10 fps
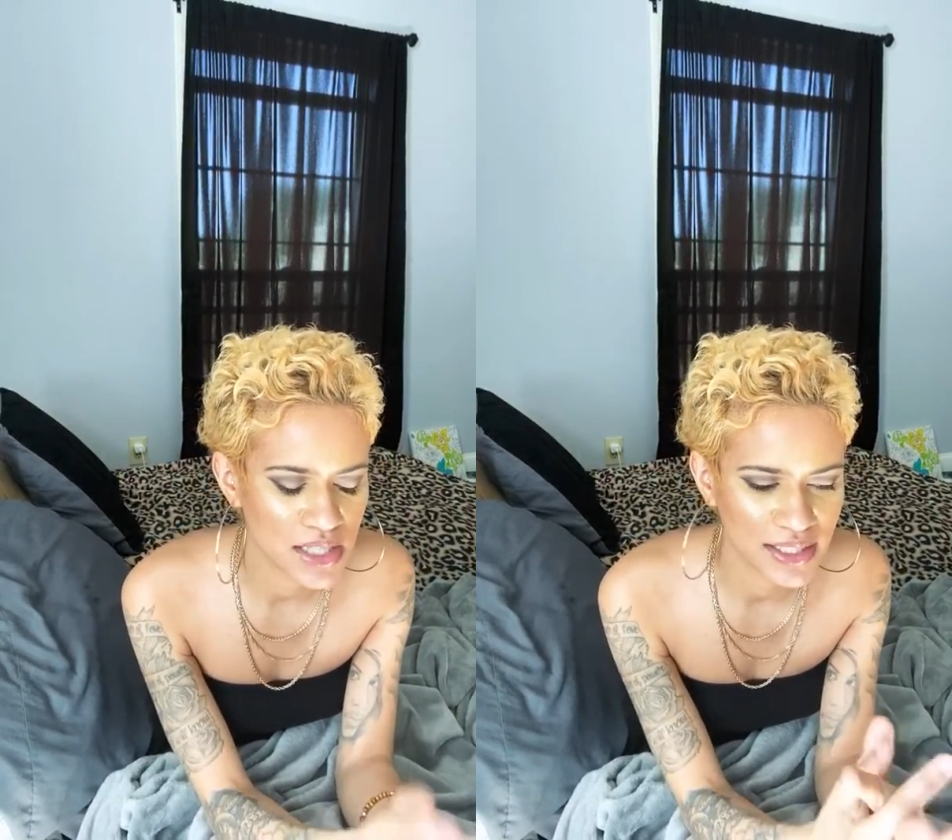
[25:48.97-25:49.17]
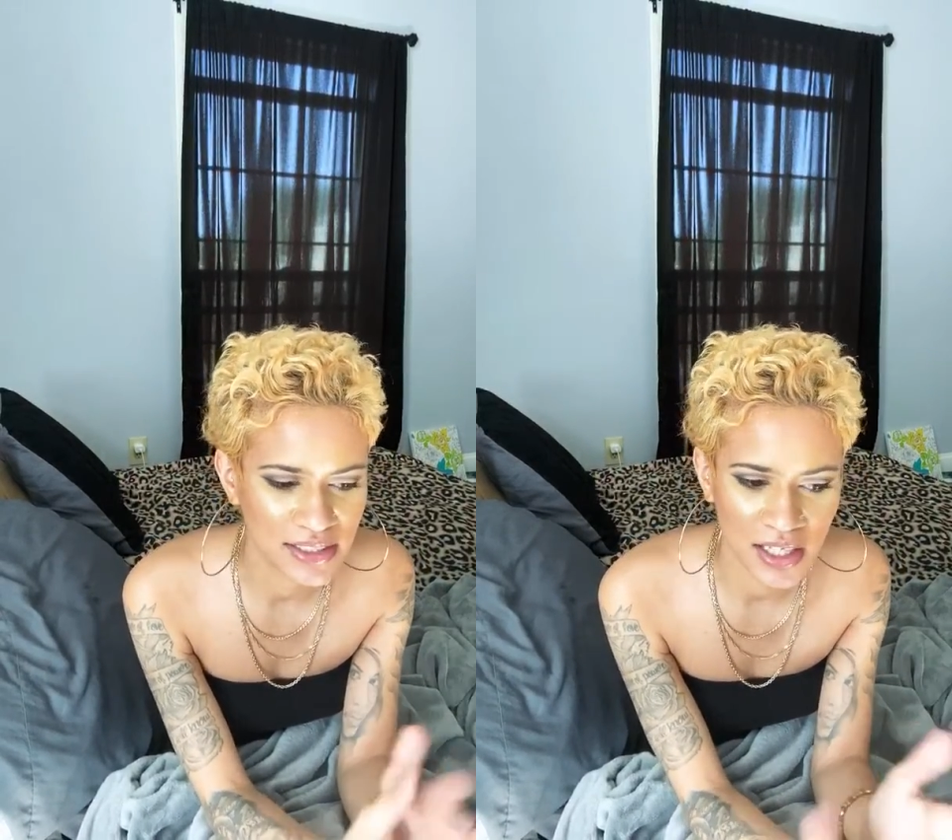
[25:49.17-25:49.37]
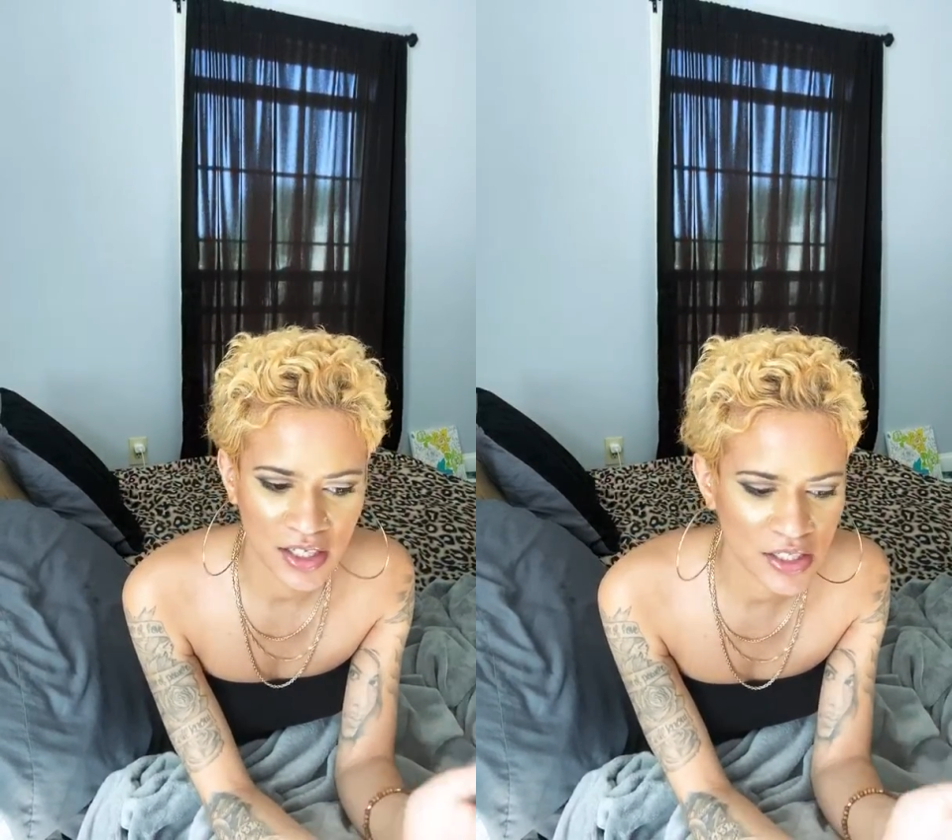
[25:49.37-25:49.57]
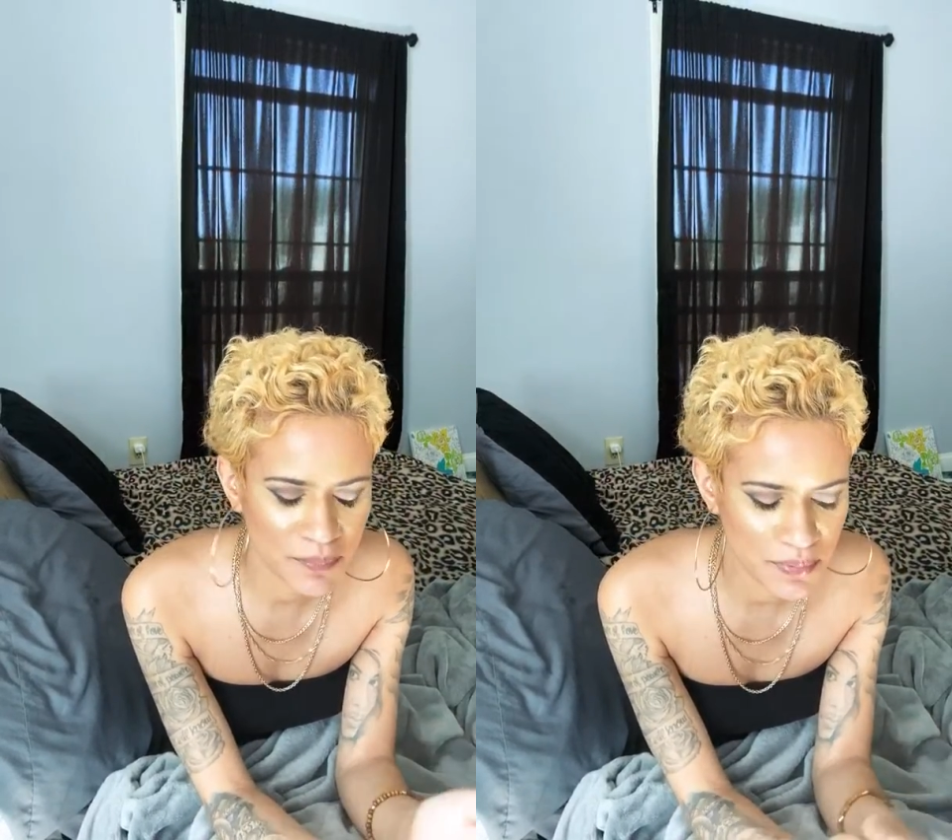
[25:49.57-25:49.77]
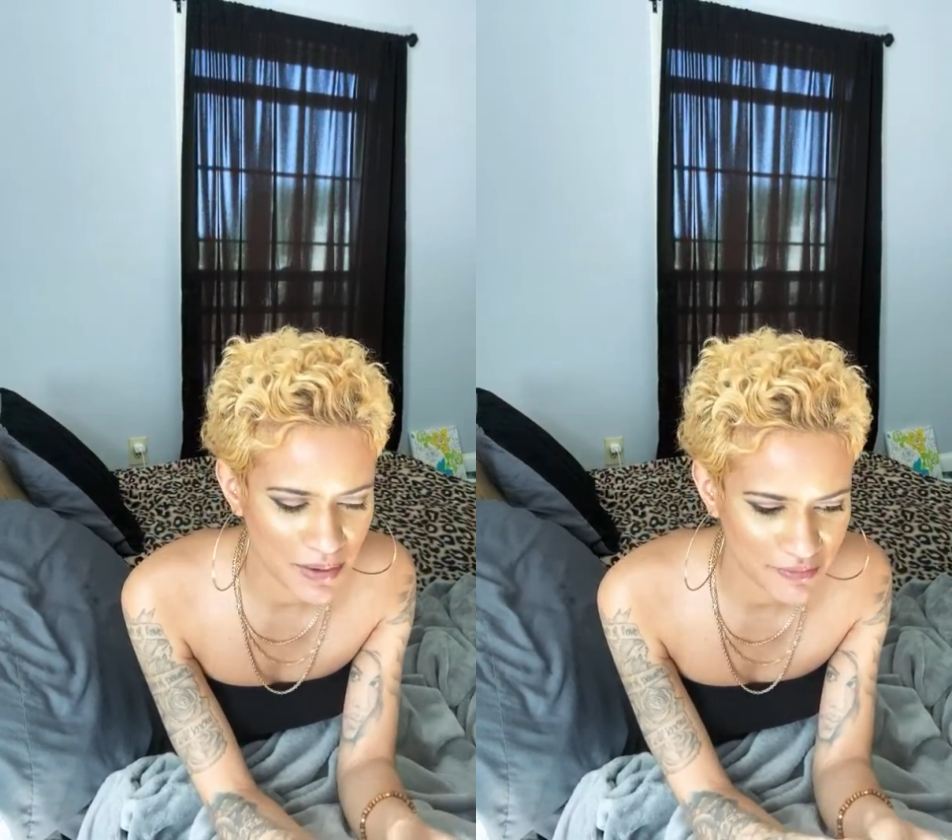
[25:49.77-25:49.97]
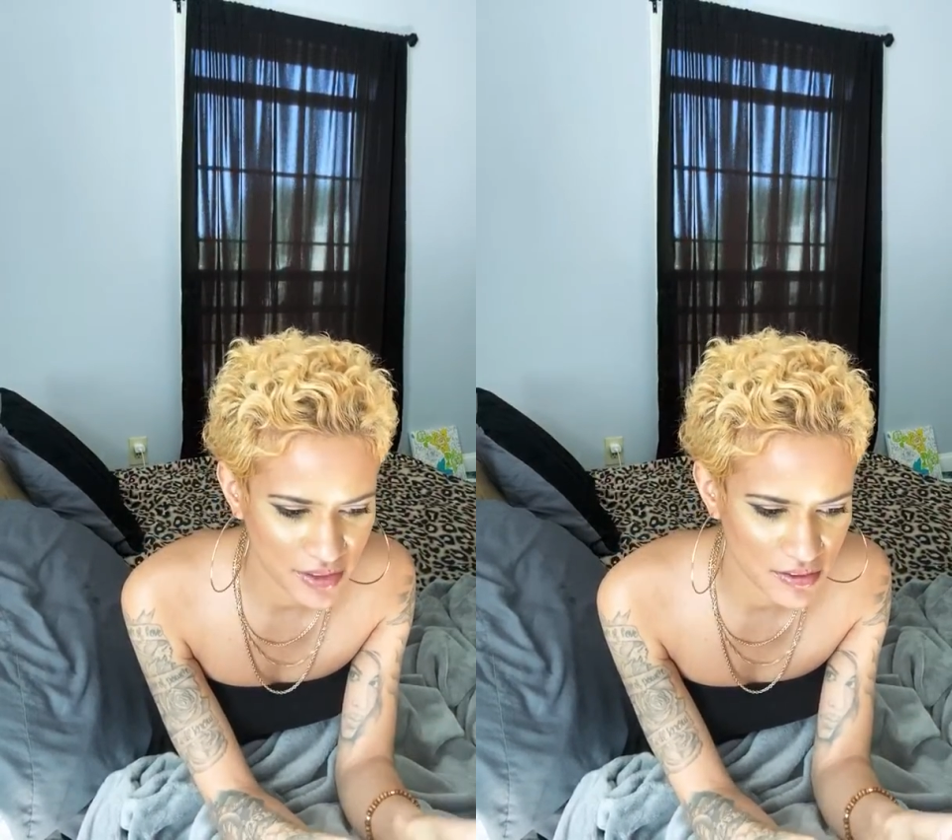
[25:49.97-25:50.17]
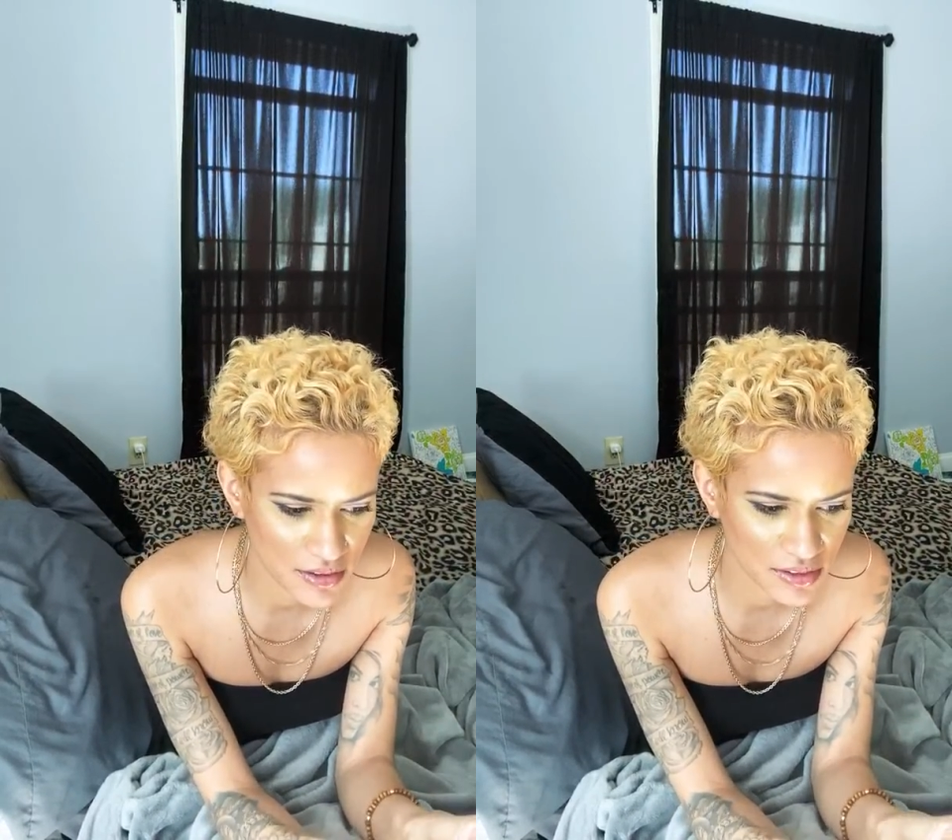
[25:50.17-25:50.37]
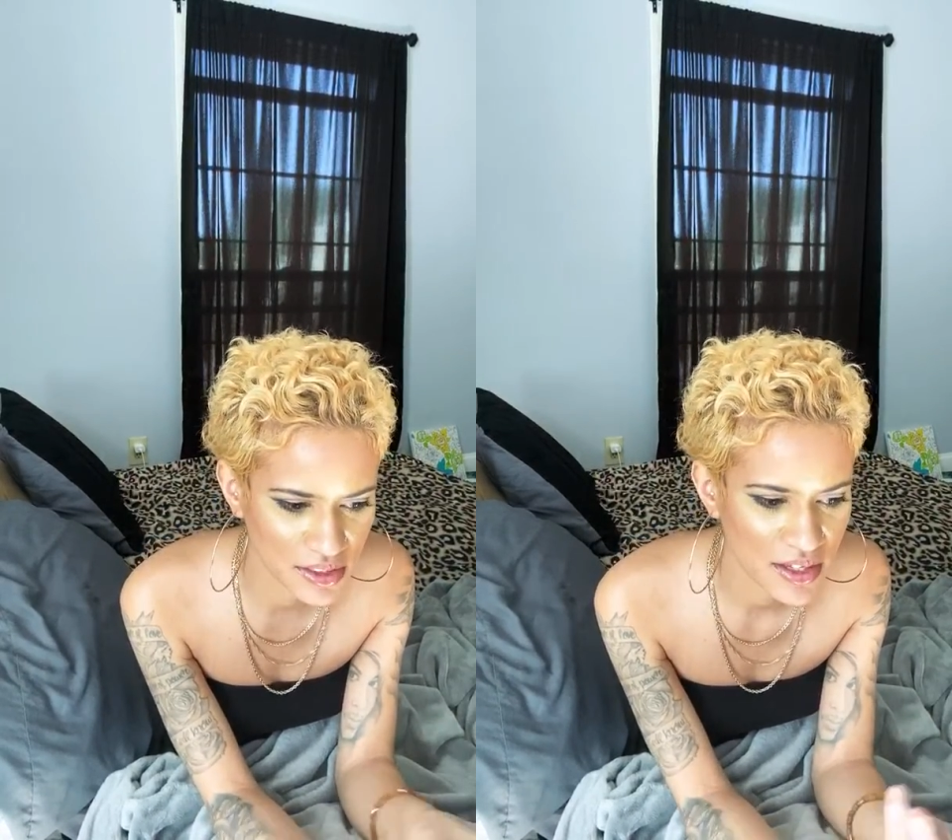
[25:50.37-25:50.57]
I couldn't put my finger
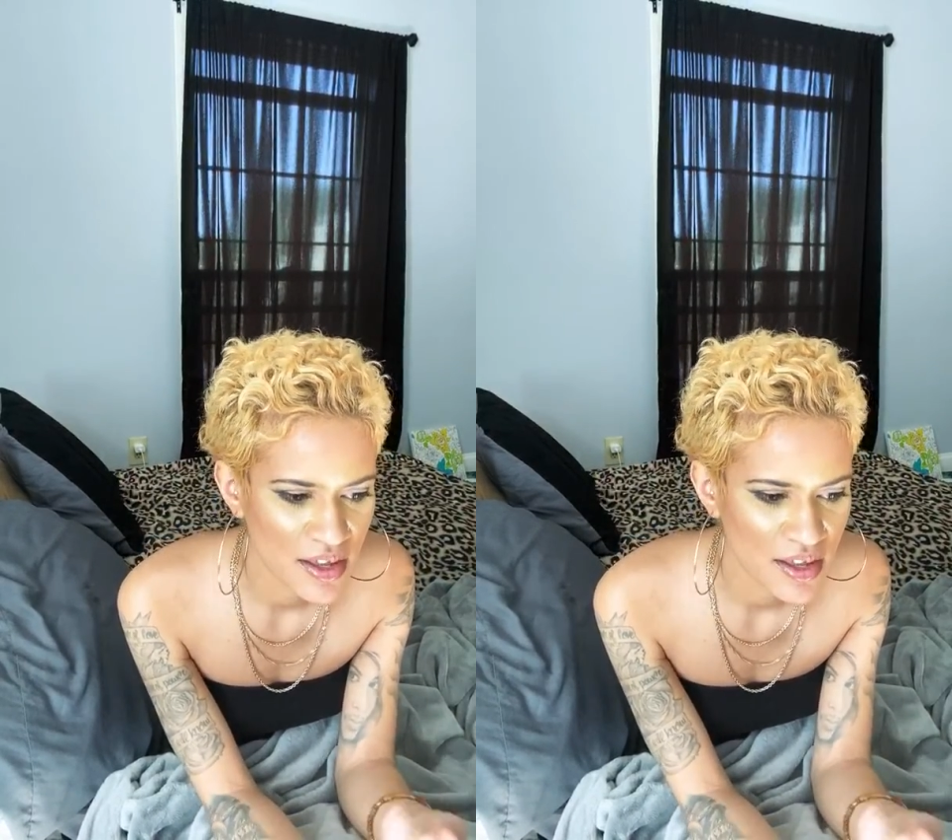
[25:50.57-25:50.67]
on it.